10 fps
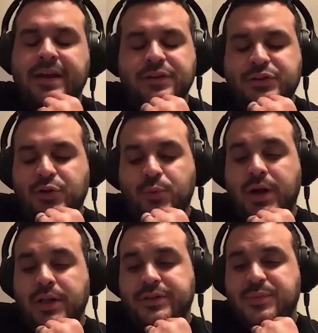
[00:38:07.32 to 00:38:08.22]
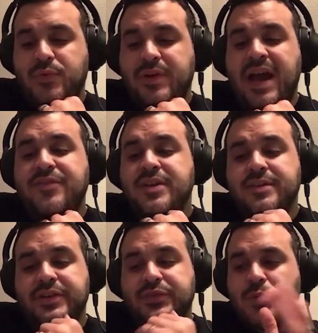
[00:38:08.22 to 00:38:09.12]
enjoy watching this movie. I've
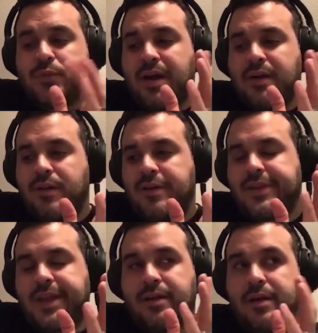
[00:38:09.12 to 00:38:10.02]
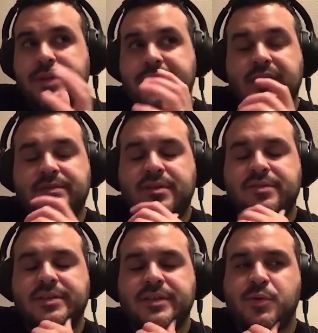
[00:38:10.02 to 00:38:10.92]
seen this movie. I've lost count how many times
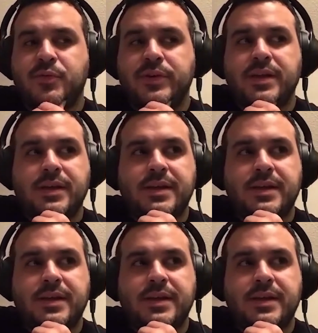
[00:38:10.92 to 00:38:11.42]
I've seen this movie.